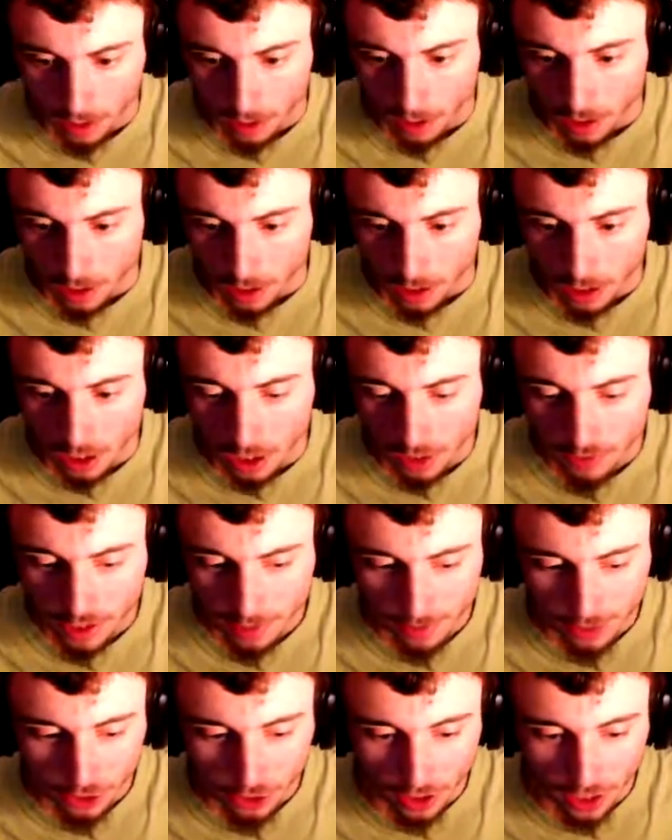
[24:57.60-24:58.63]
You know, every time I
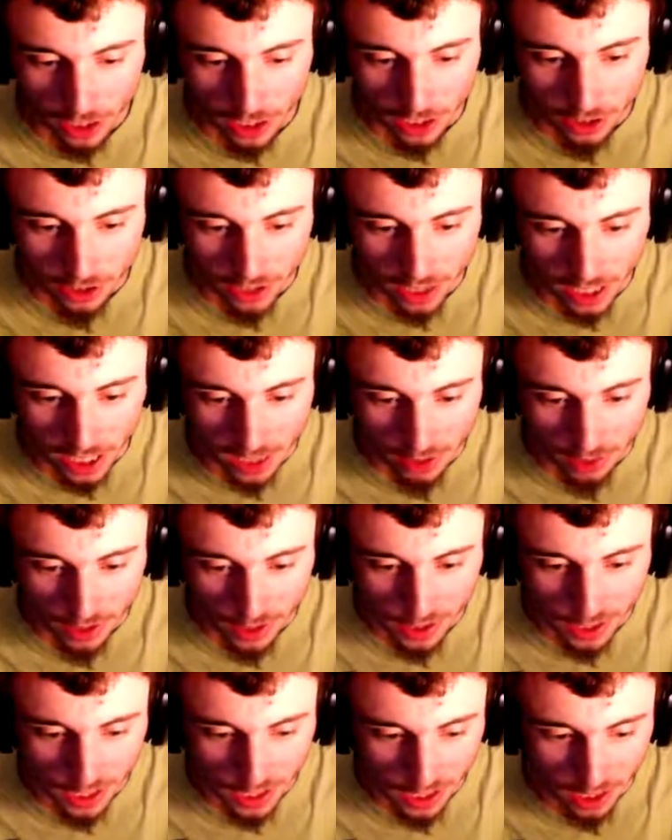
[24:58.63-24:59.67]
try to do that, it
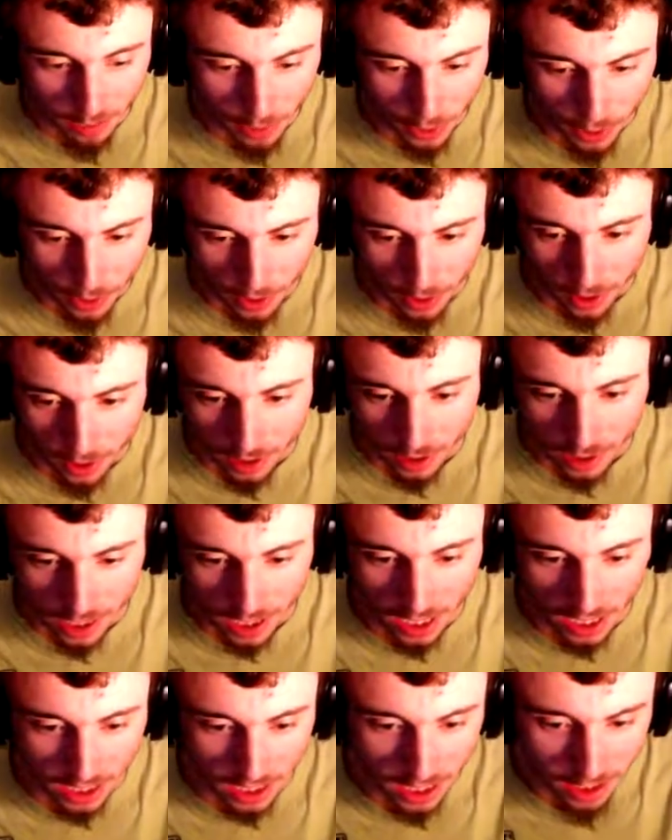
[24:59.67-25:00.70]
resets the board. It's not
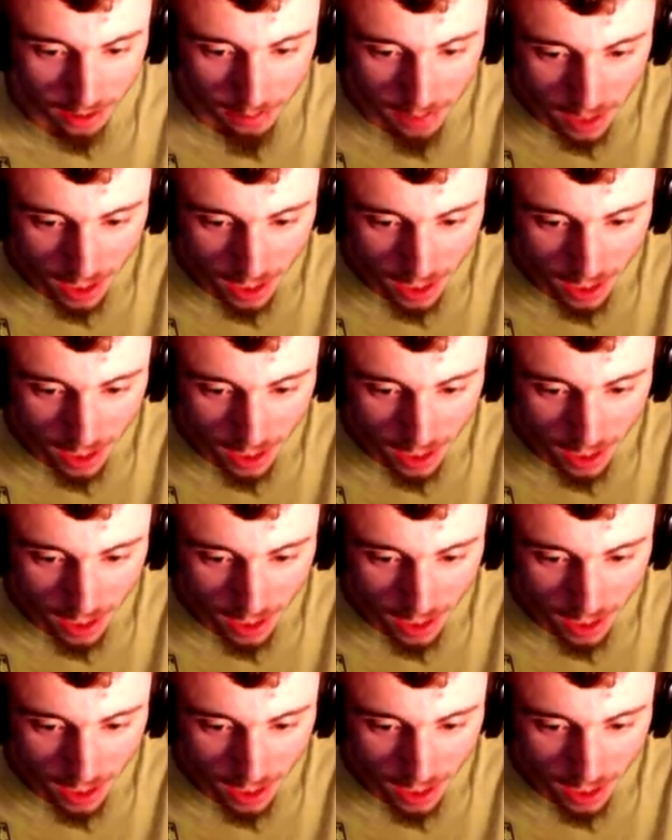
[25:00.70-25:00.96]
letting me.